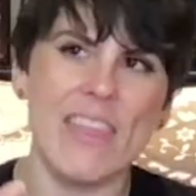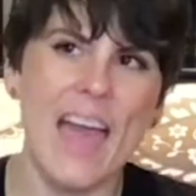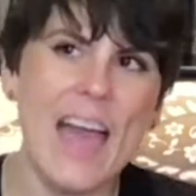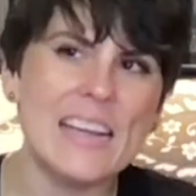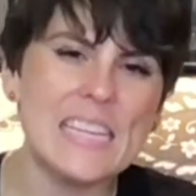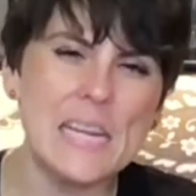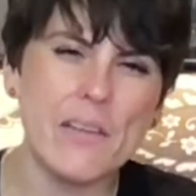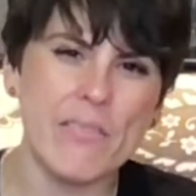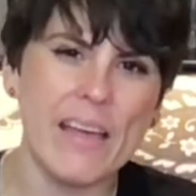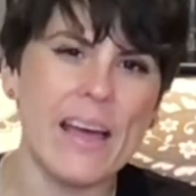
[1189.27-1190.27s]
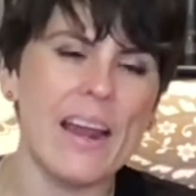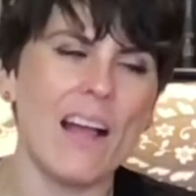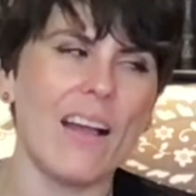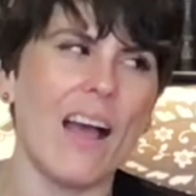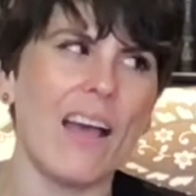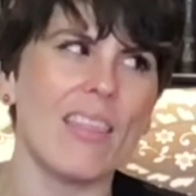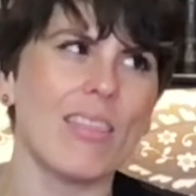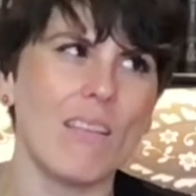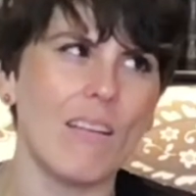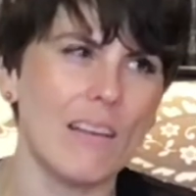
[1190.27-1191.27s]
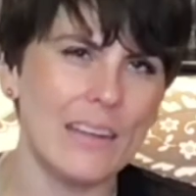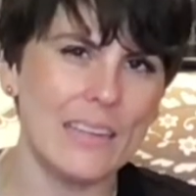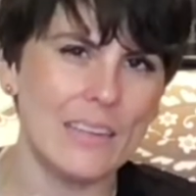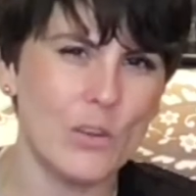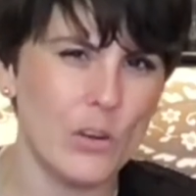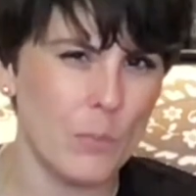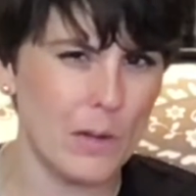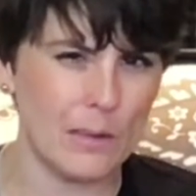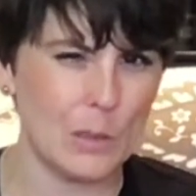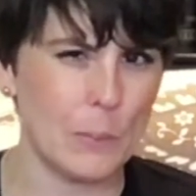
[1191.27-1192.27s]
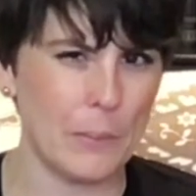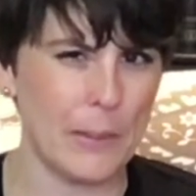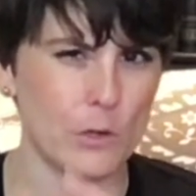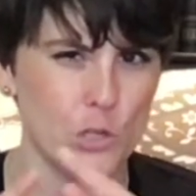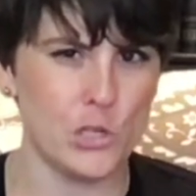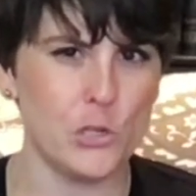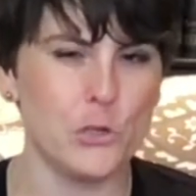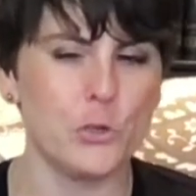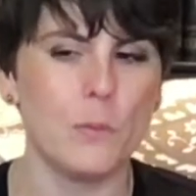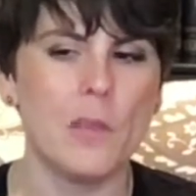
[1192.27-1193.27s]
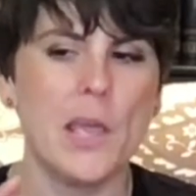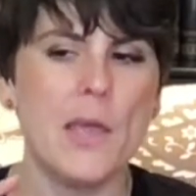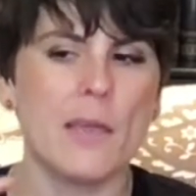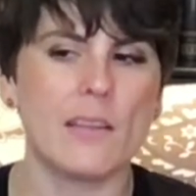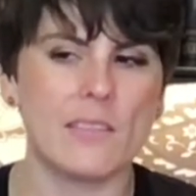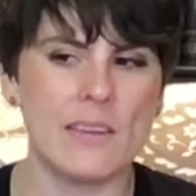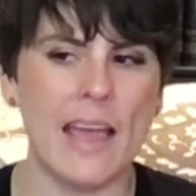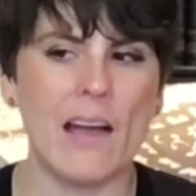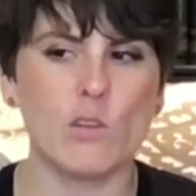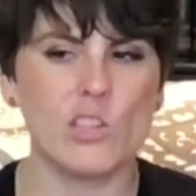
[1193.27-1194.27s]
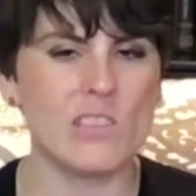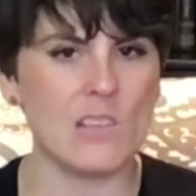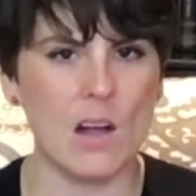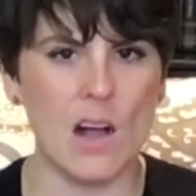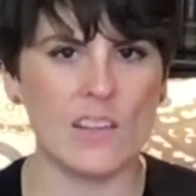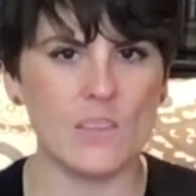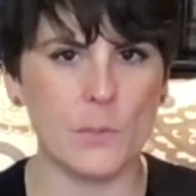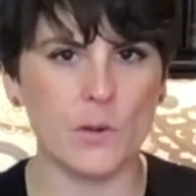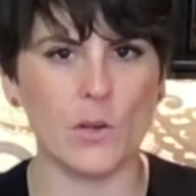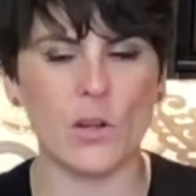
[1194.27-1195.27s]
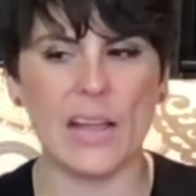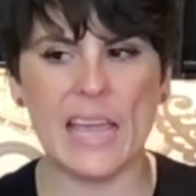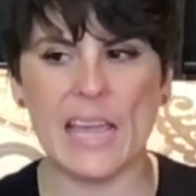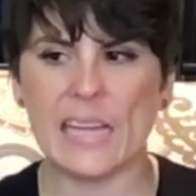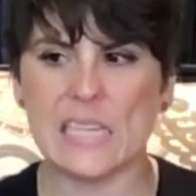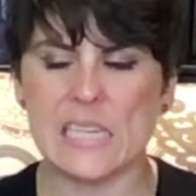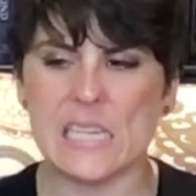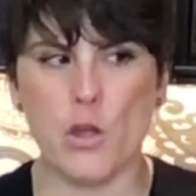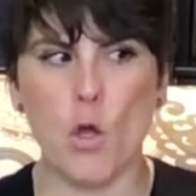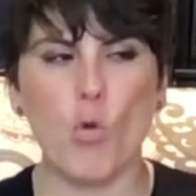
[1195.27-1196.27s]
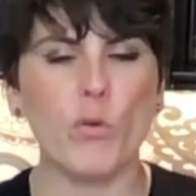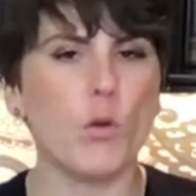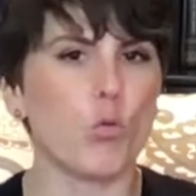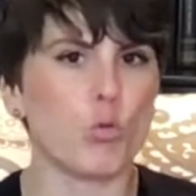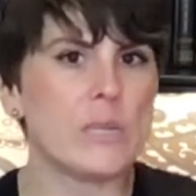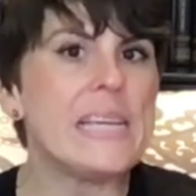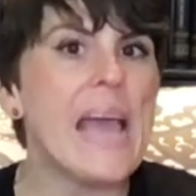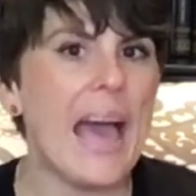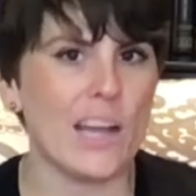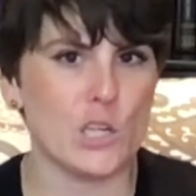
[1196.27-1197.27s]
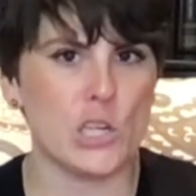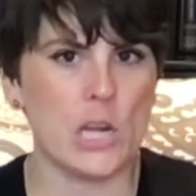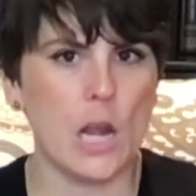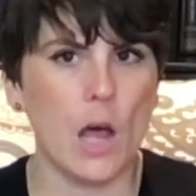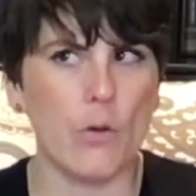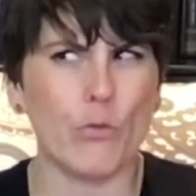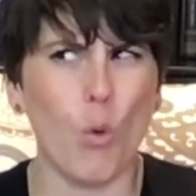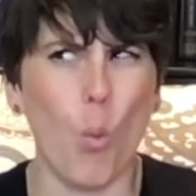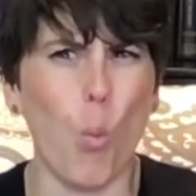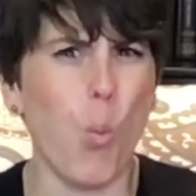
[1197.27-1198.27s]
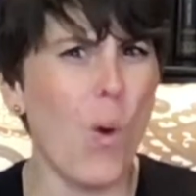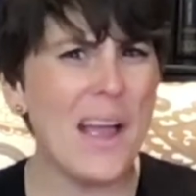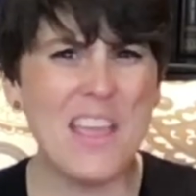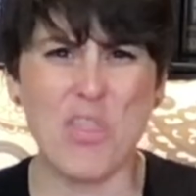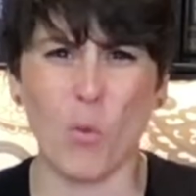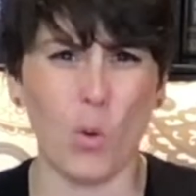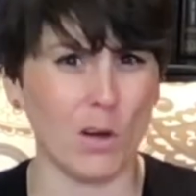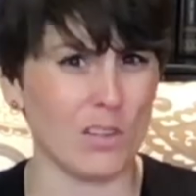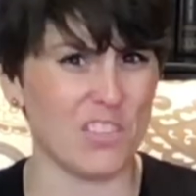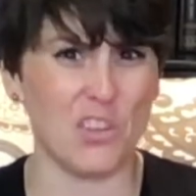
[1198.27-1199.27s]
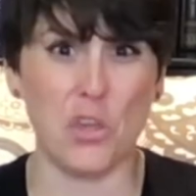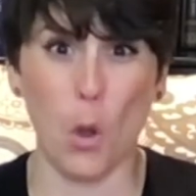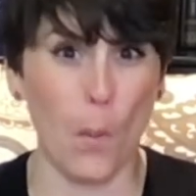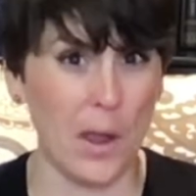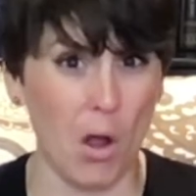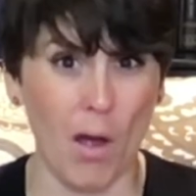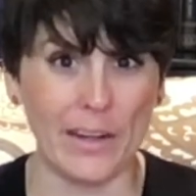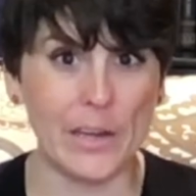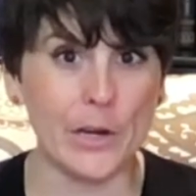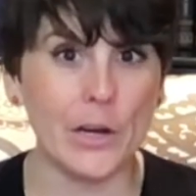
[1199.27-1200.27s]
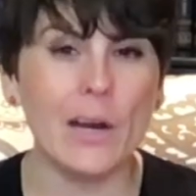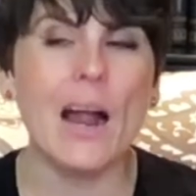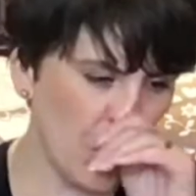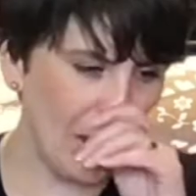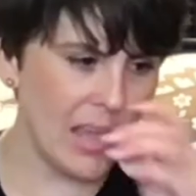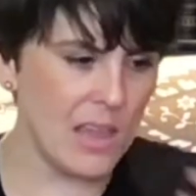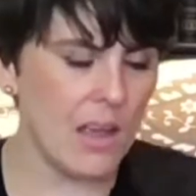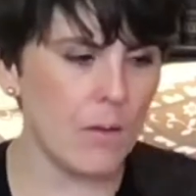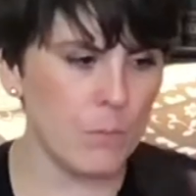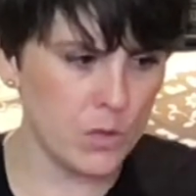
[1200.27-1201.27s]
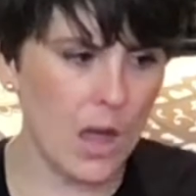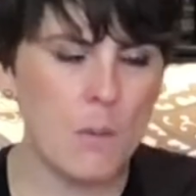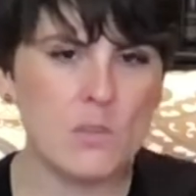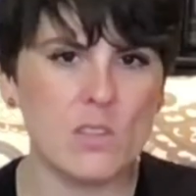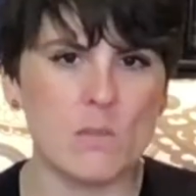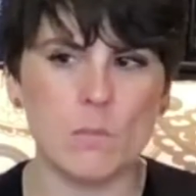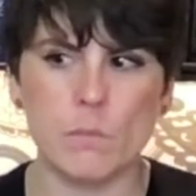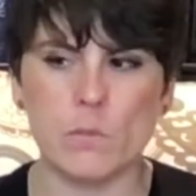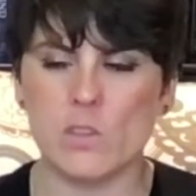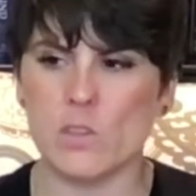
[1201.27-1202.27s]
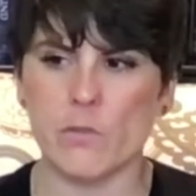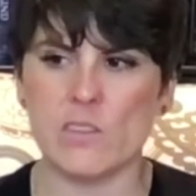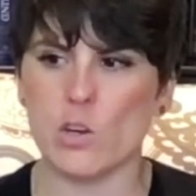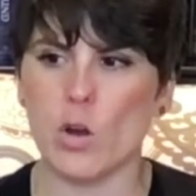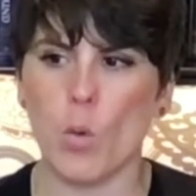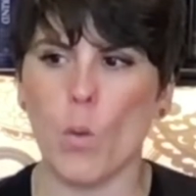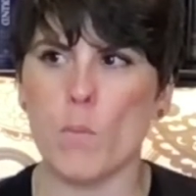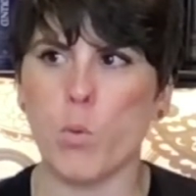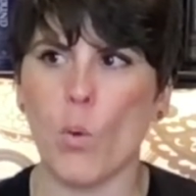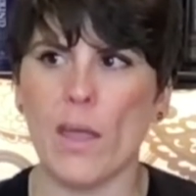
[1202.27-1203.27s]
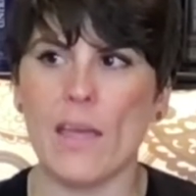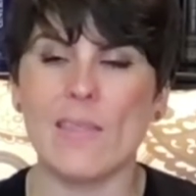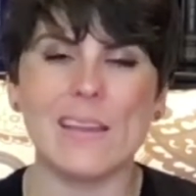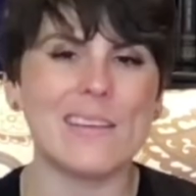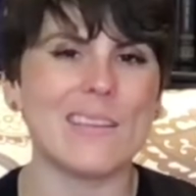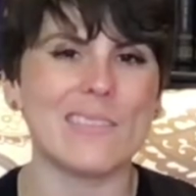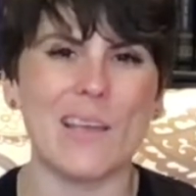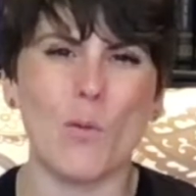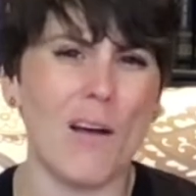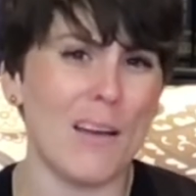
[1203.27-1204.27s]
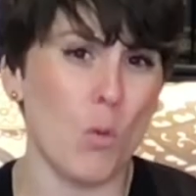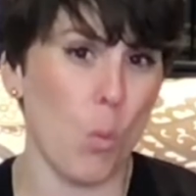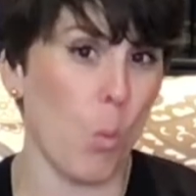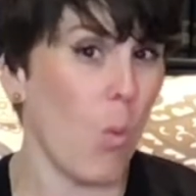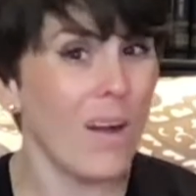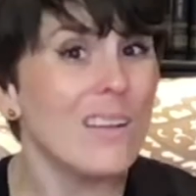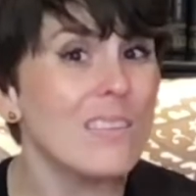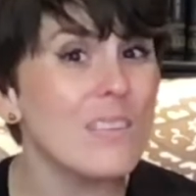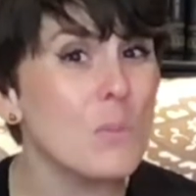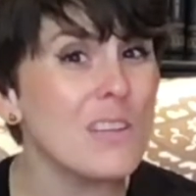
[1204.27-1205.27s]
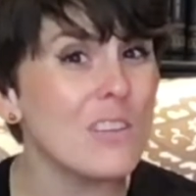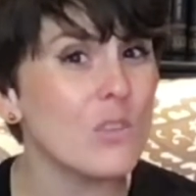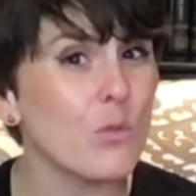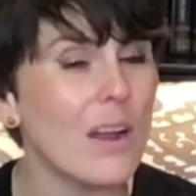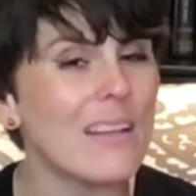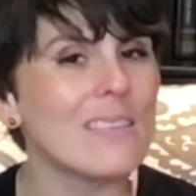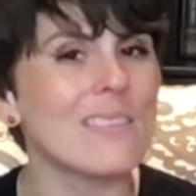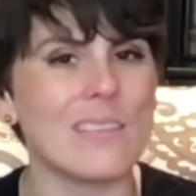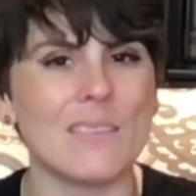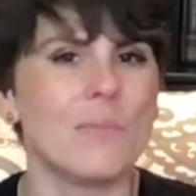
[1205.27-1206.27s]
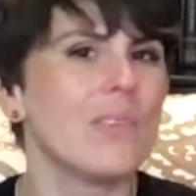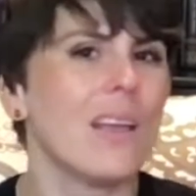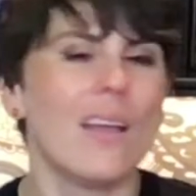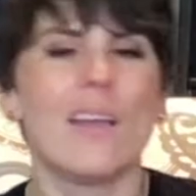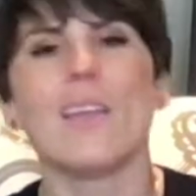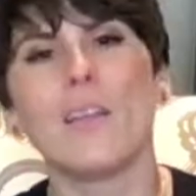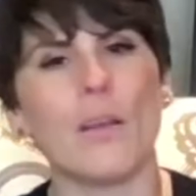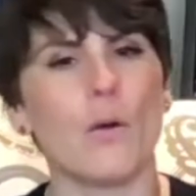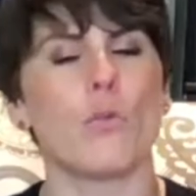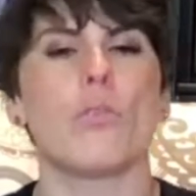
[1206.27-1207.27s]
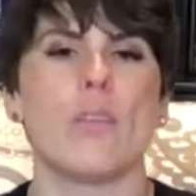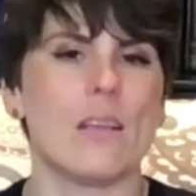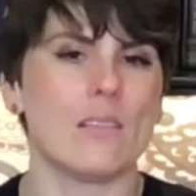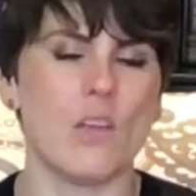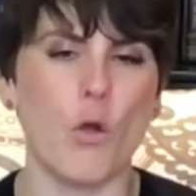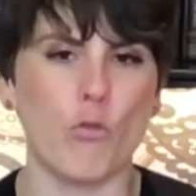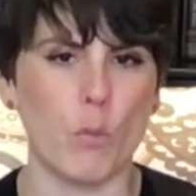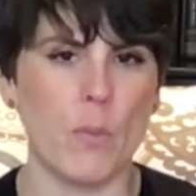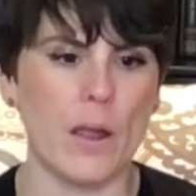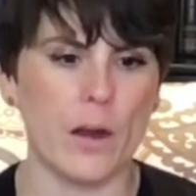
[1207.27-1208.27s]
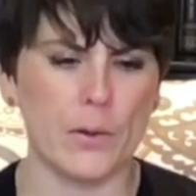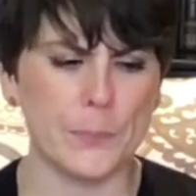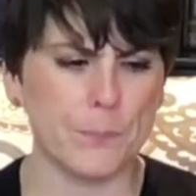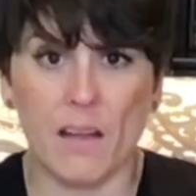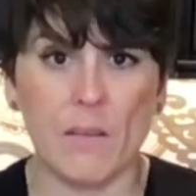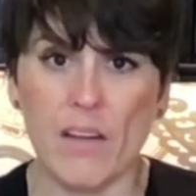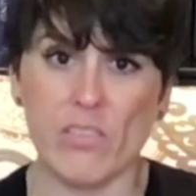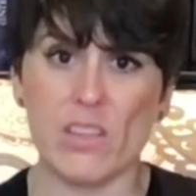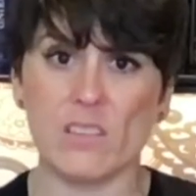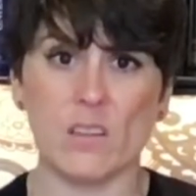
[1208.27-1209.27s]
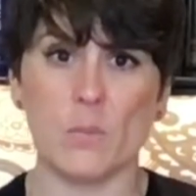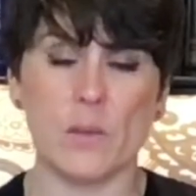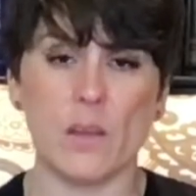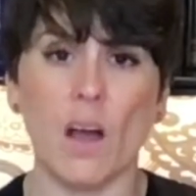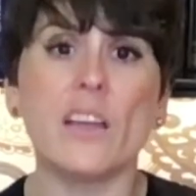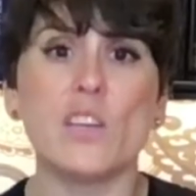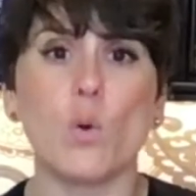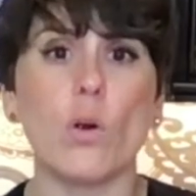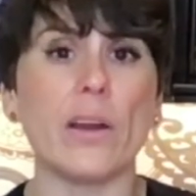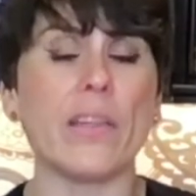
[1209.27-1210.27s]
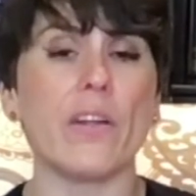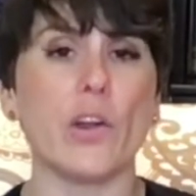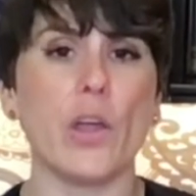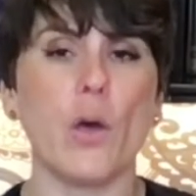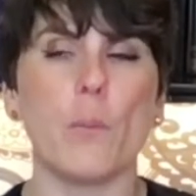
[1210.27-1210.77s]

The ending of that, I thought could have been a little bit better too, because now she's in the hospital and no real rehashing of what in the world is going on here. He comes to visit her at one point, and then he does say, well, I don't want to be just friends, and you know, things go from there, and everything's gonna be hunky-dory, and there you go.